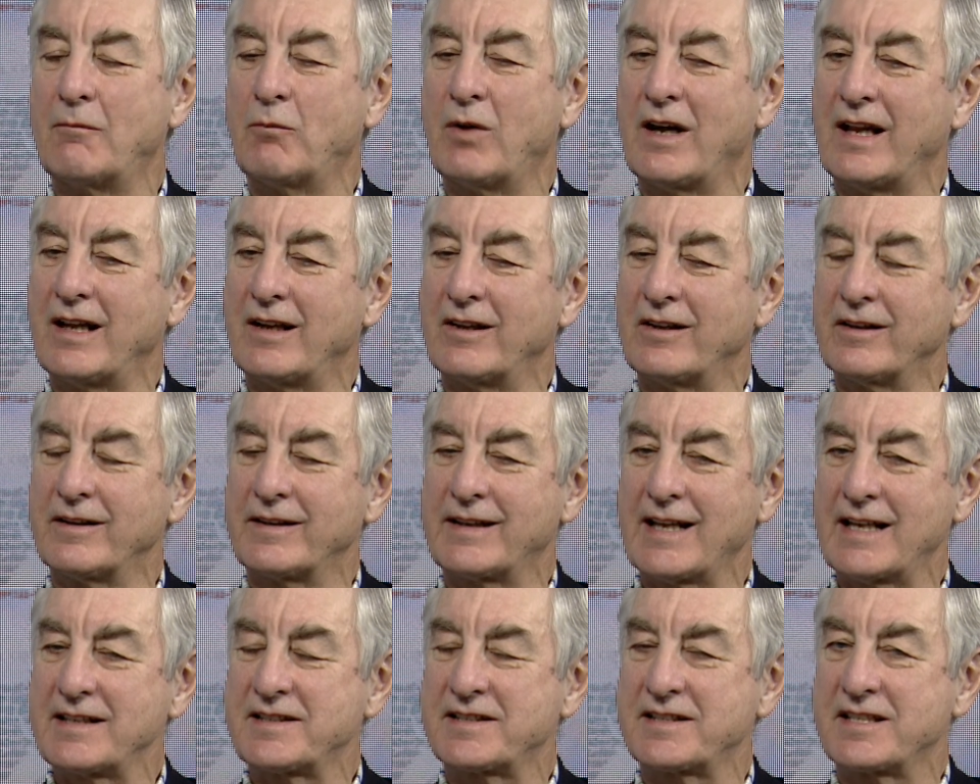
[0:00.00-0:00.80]
Well,
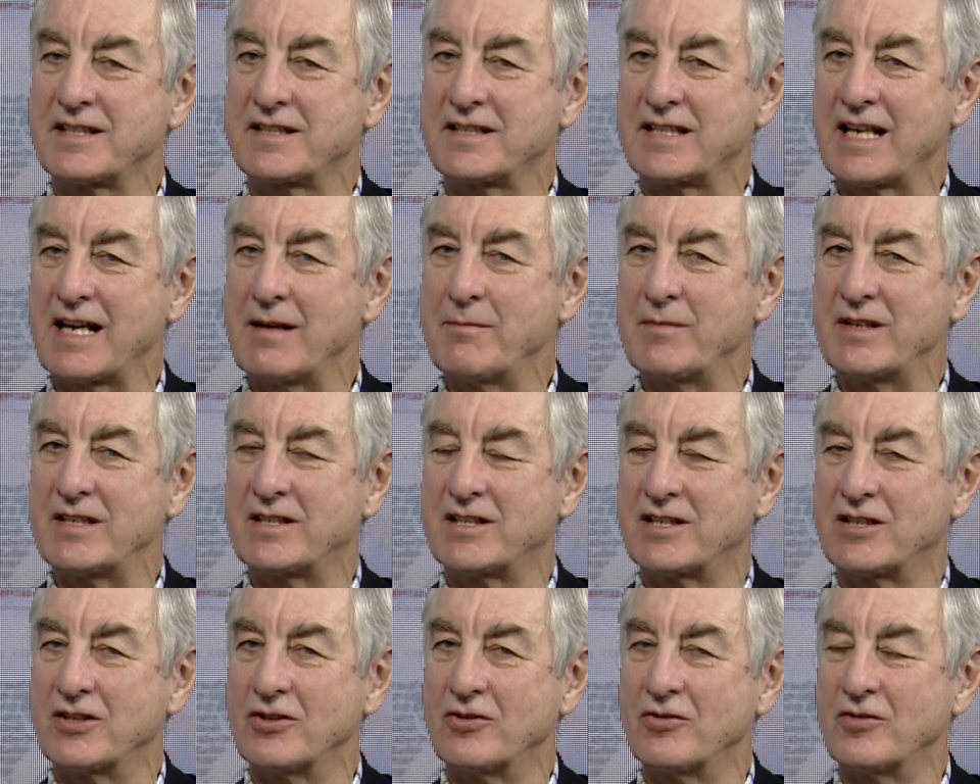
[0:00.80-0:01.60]
that's the same
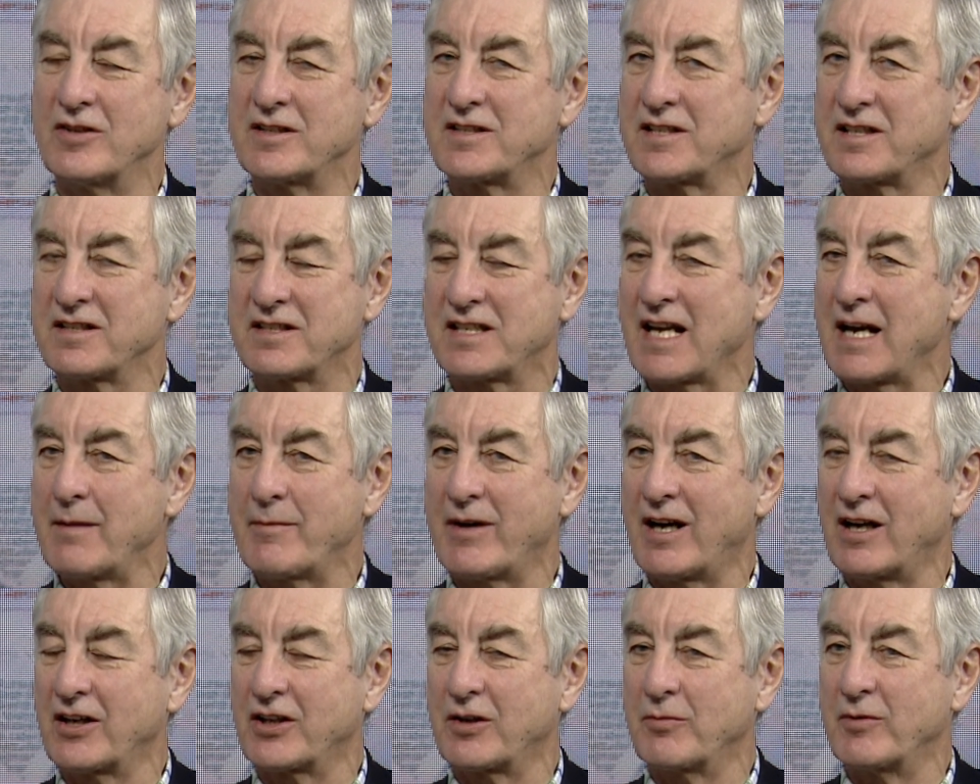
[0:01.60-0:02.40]
issue. It's the same
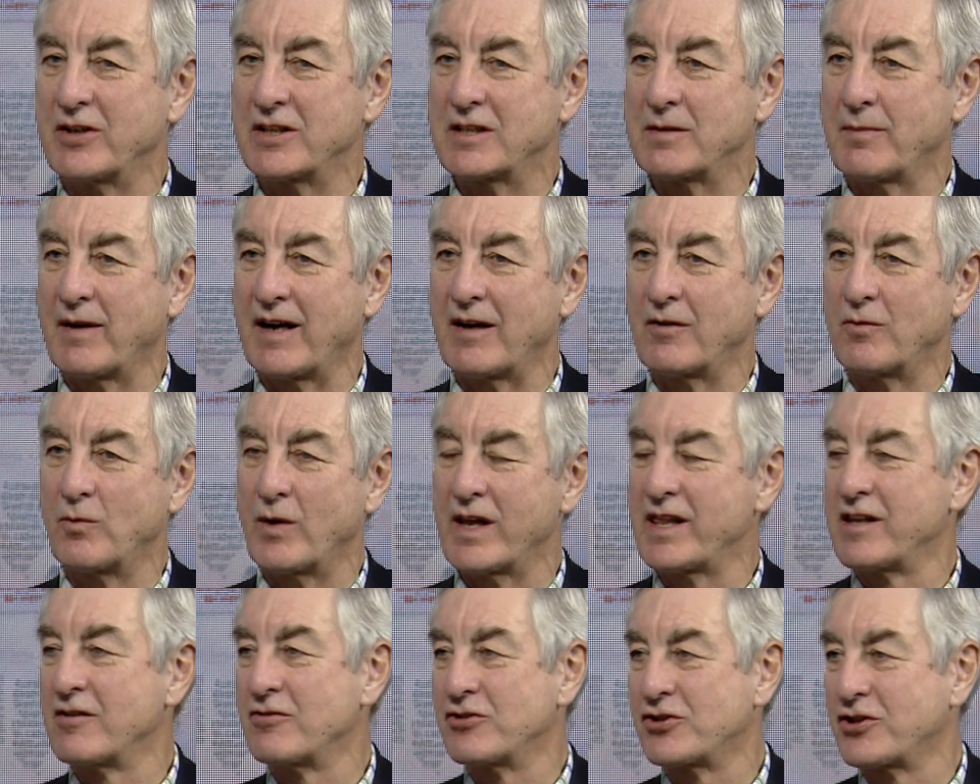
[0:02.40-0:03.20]
argument about
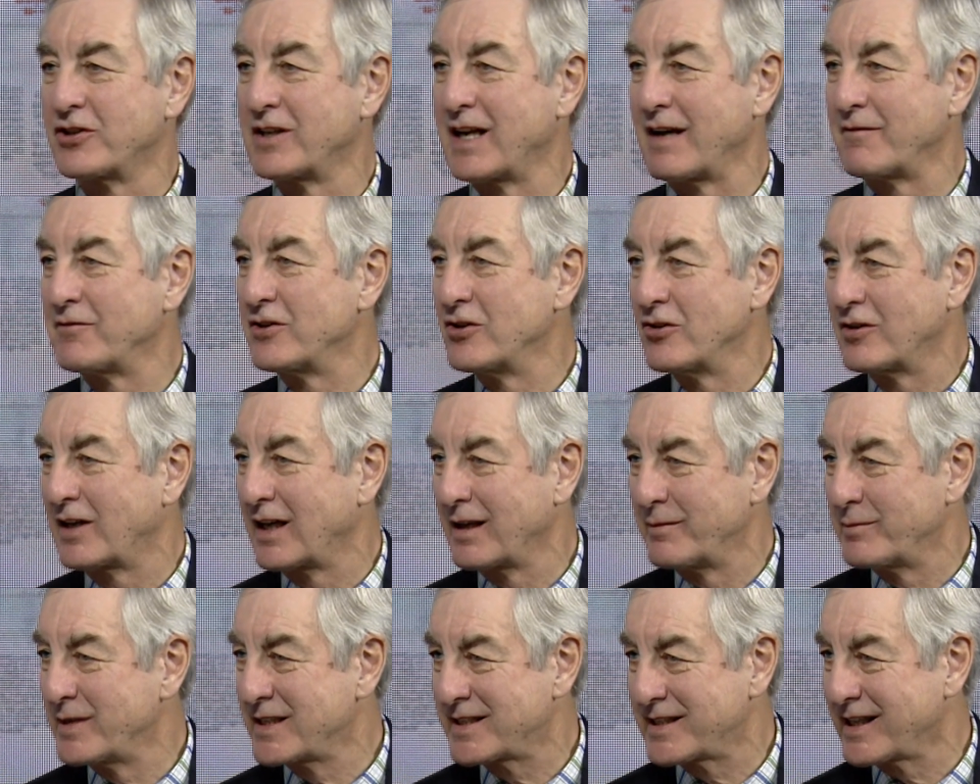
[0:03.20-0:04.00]
whether you should have
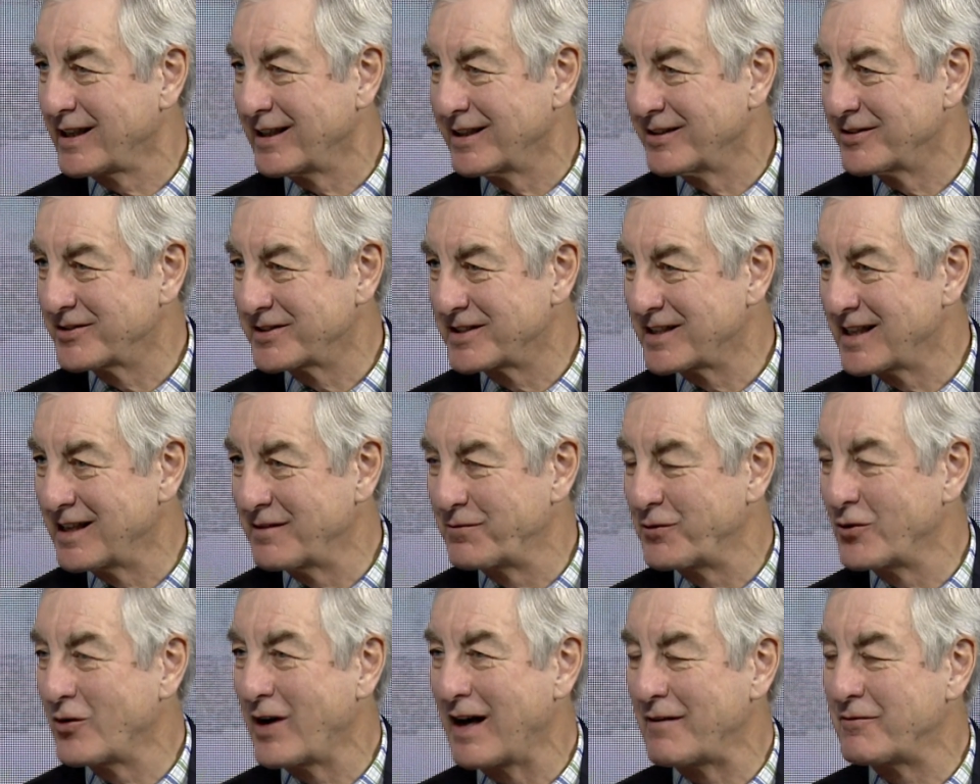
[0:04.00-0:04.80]
nuclear missiles.
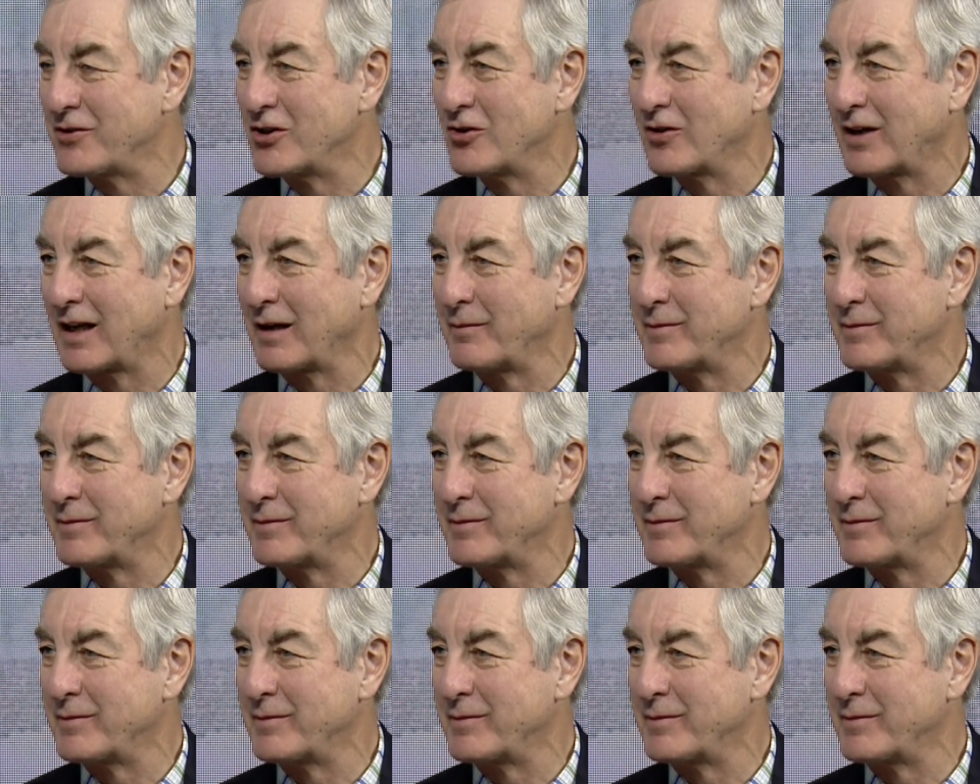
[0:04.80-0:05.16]
If you have nuclear